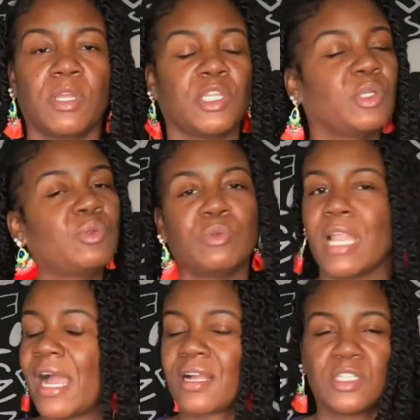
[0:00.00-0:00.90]
You do
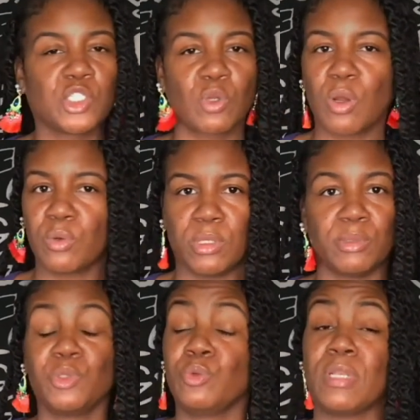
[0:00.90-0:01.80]
not control them.
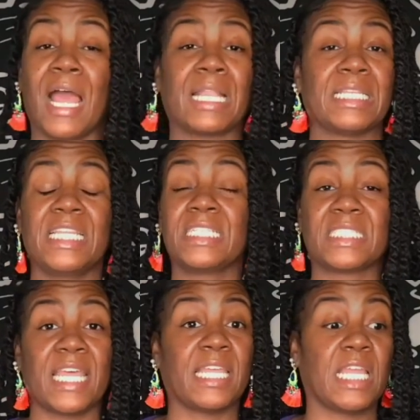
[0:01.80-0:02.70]
You do not
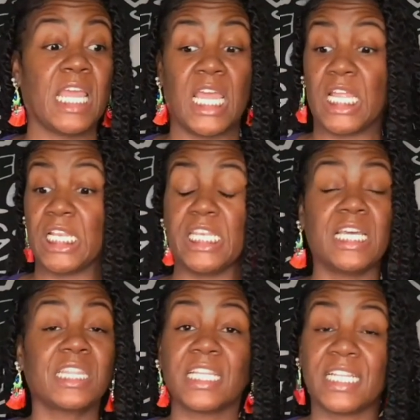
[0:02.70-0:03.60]
dictate
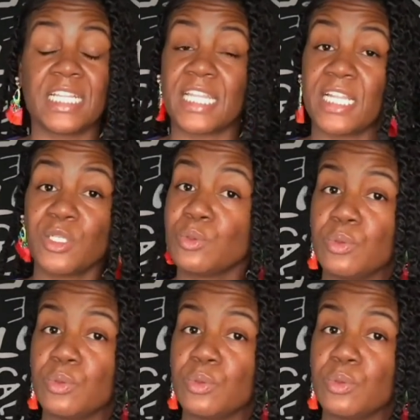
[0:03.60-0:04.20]
nothing that they do.